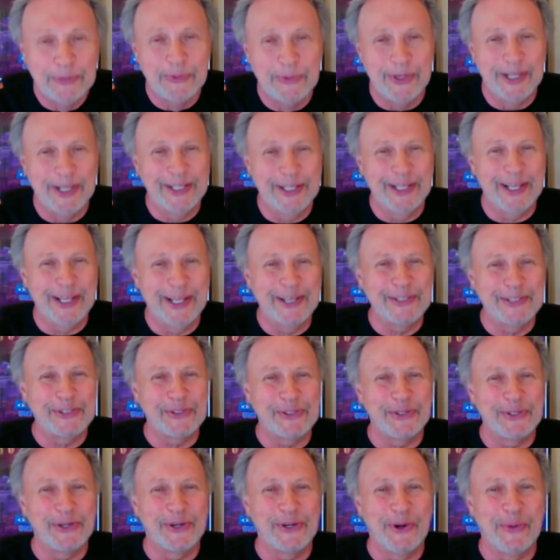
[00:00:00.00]
Well, I
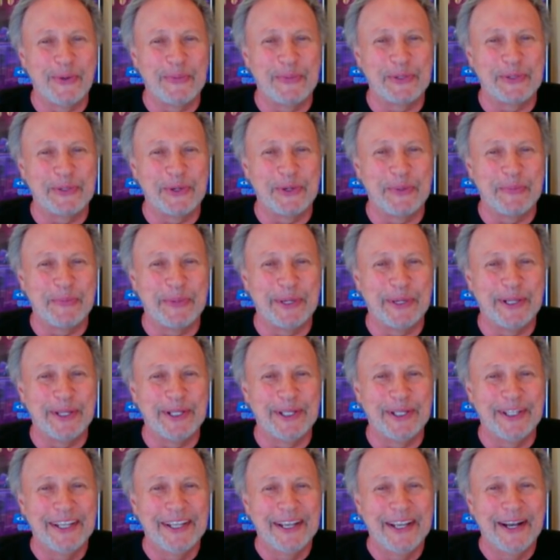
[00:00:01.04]
sure hope so,
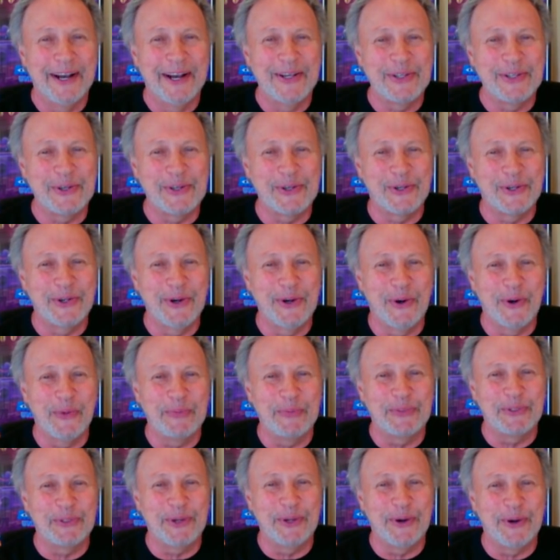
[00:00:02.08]
Bill. I sure hope
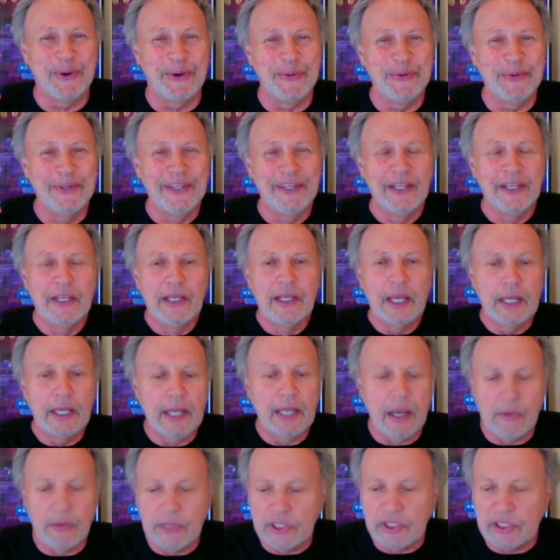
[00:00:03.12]
so. And
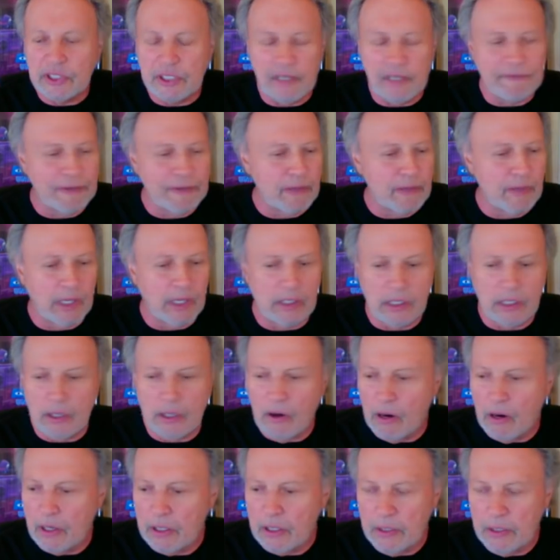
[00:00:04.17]
now he's sniffing around the
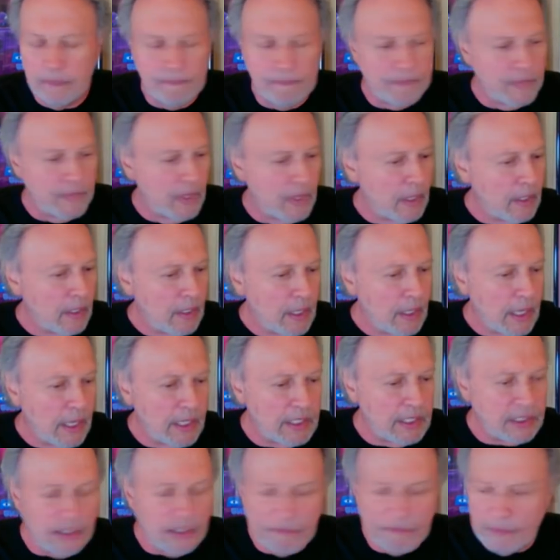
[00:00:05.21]
garden, and
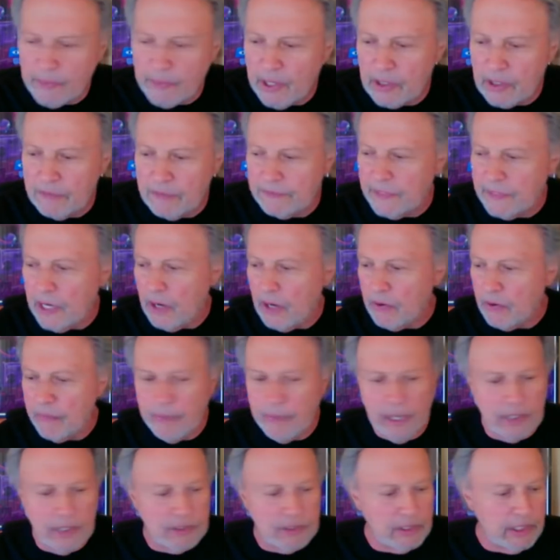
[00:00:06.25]
he's sniffing around the flower
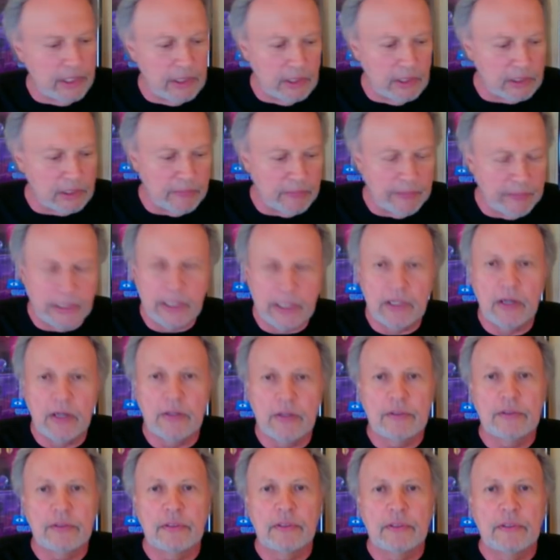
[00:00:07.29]
beds, and he looks at me and he
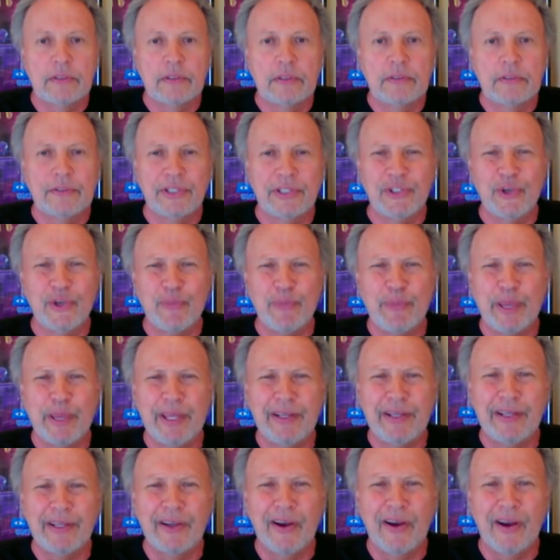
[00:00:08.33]
goes, did you pee
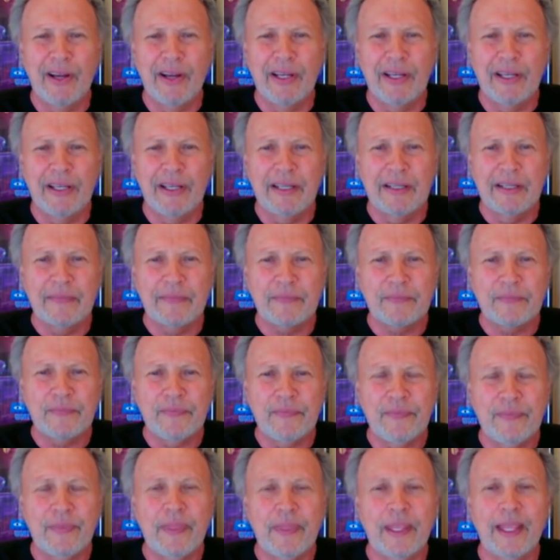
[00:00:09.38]
in the garden?
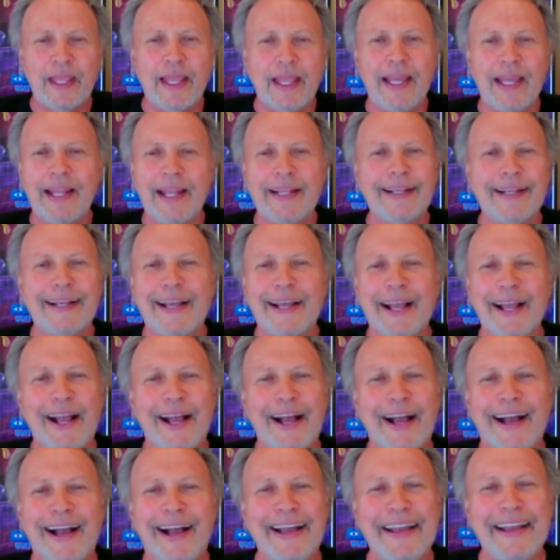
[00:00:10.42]
And I,
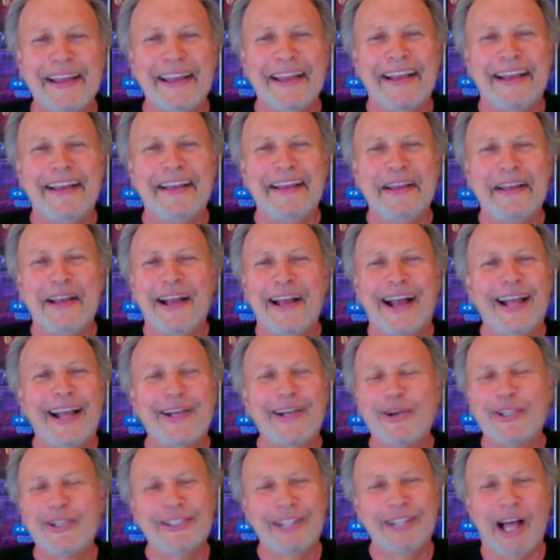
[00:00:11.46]
I I
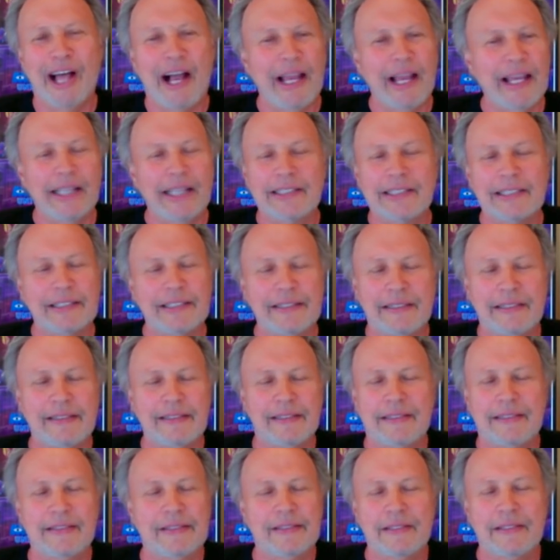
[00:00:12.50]
couldn't lie. I said,
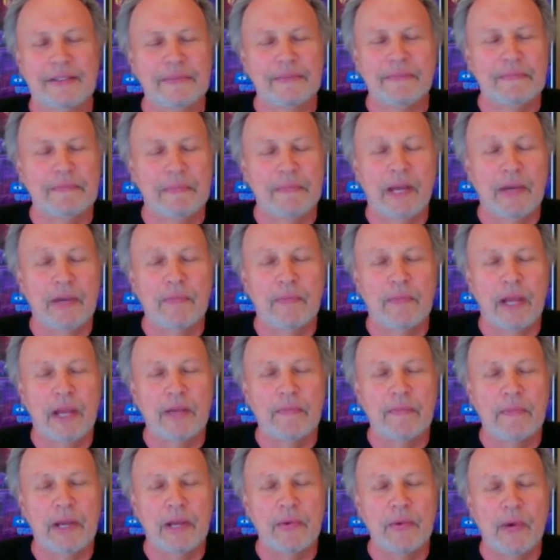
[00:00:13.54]
my my,
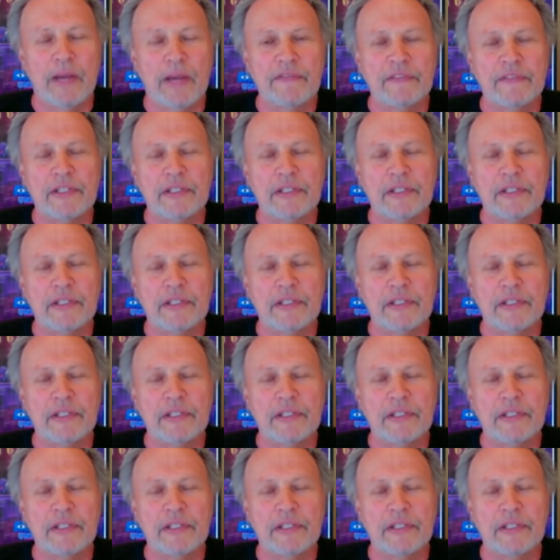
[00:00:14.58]
my wife